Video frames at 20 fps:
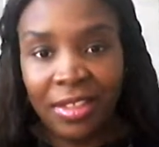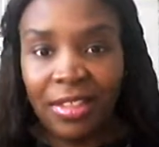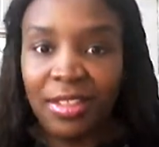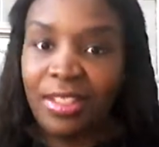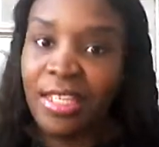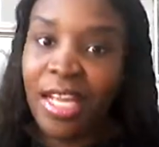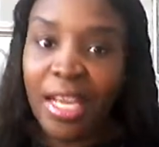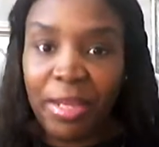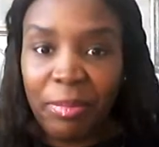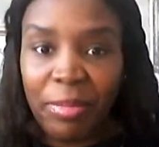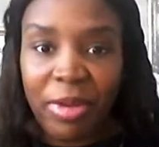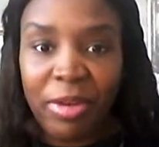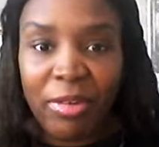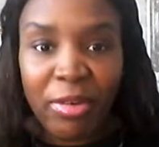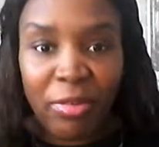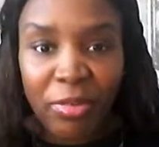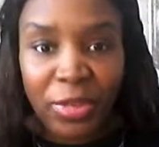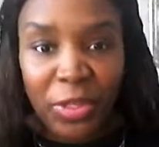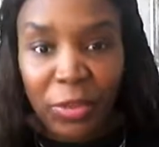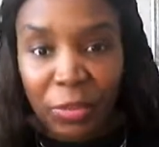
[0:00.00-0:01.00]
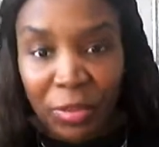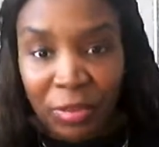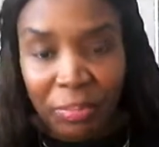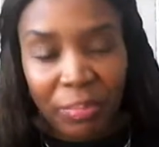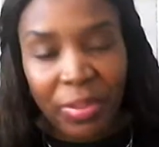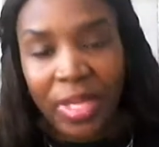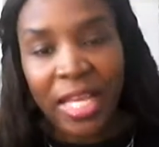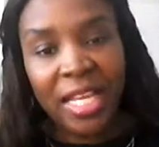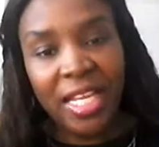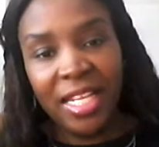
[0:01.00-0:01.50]
nightmare of a human
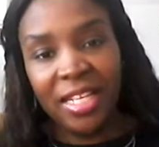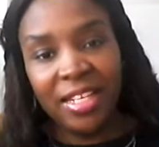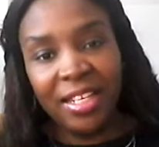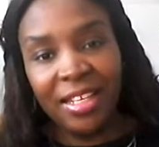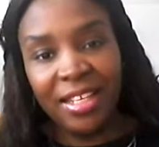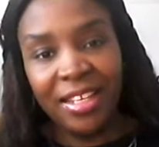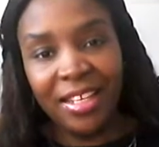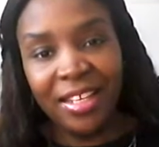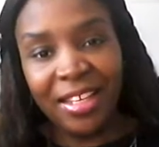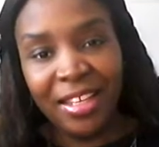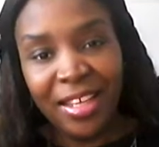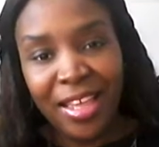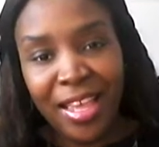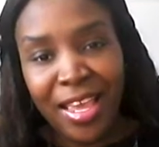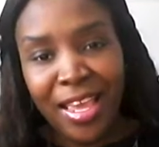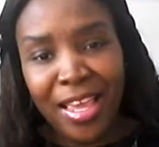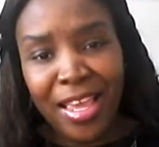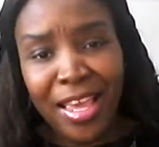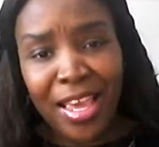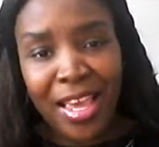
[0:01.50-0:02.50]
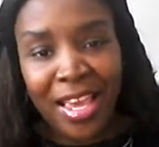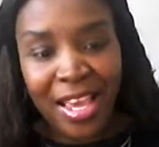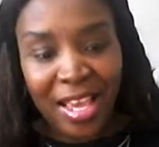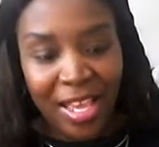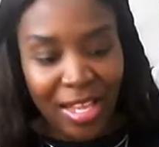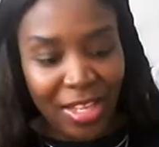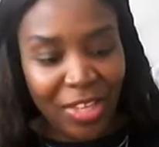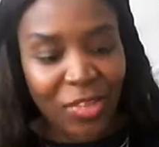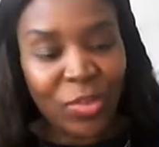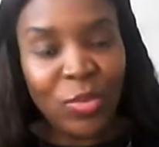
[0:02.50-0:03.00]
being.
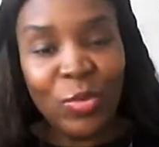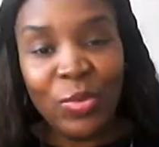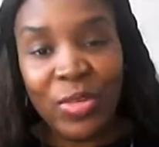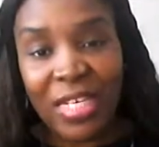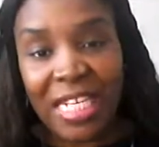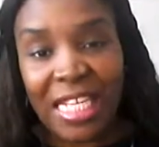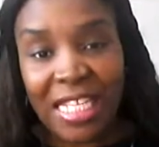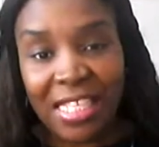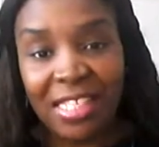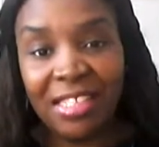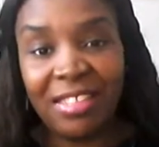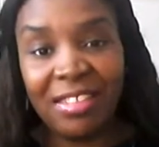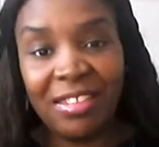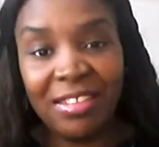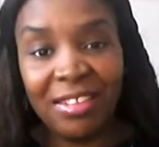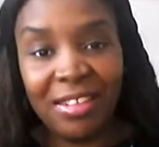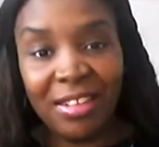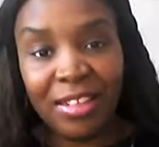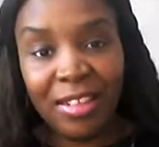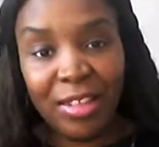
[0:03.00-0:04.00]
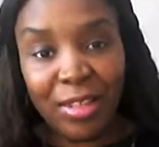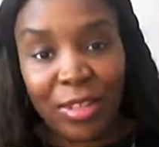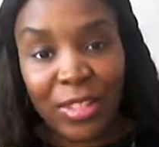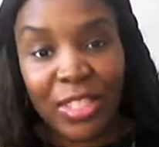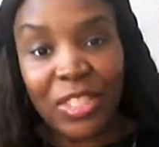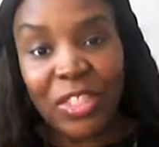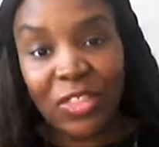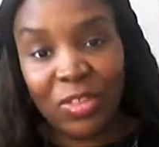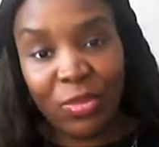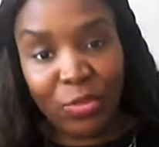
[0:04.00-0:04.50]
And you need to
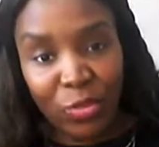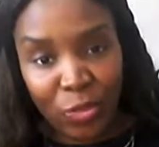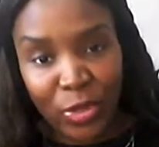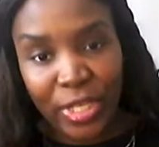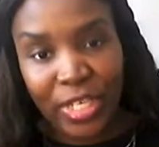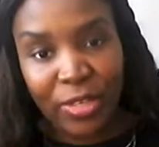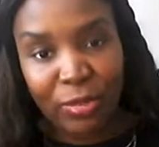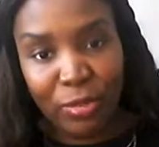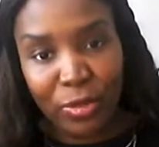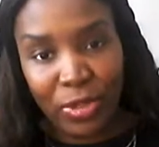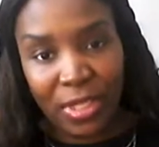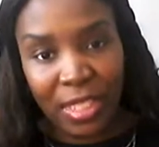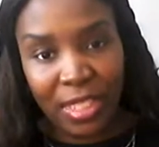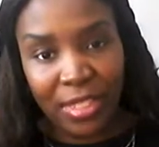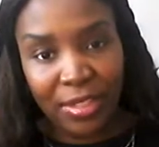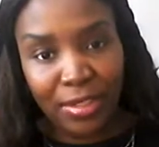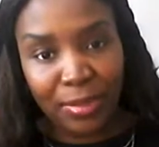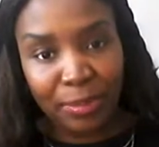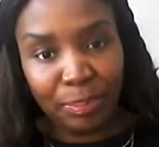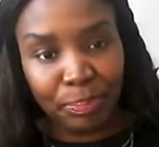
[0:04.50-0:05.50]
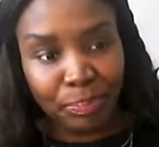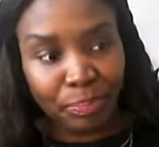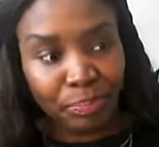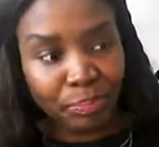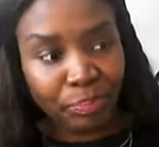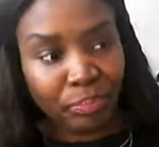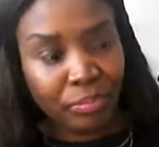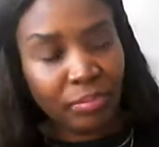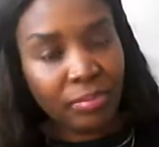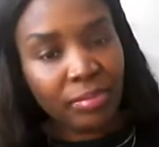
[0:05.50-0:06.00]
learn to avoid those things.
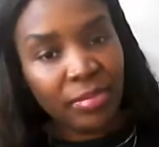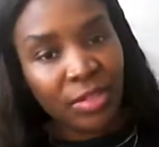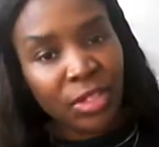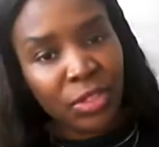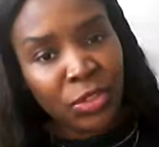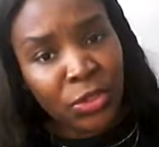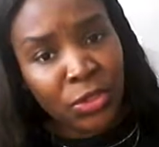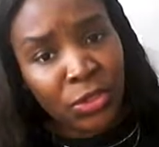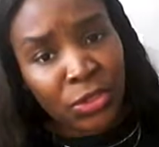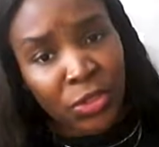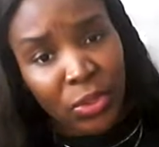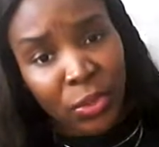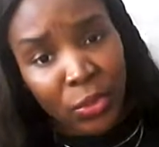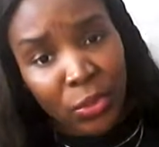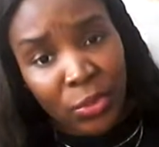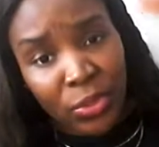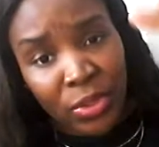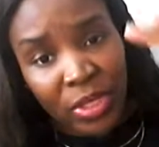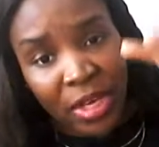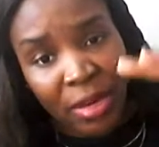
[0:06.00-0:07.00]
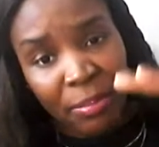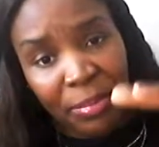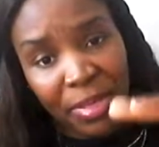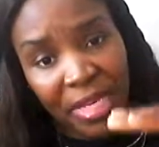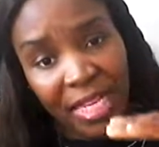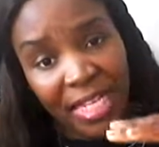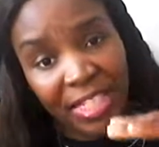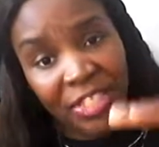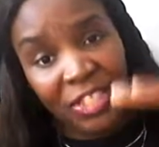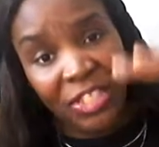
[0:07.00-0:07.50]
So it's a whole
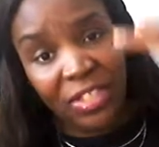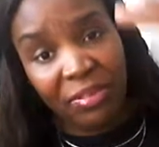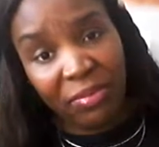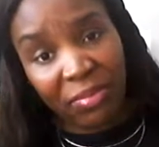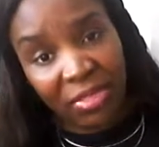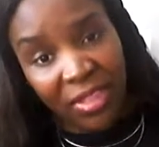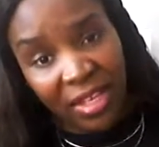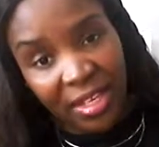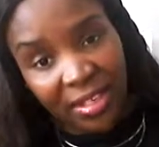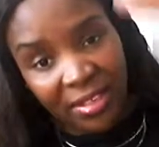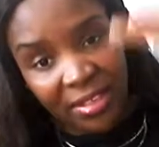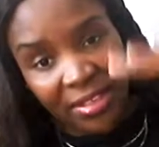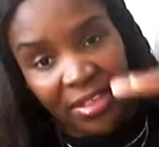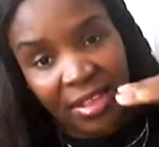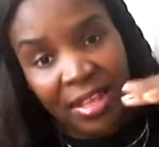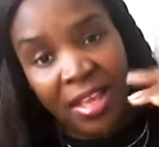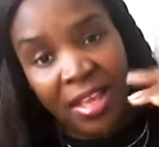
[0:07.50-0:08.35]
combination of things.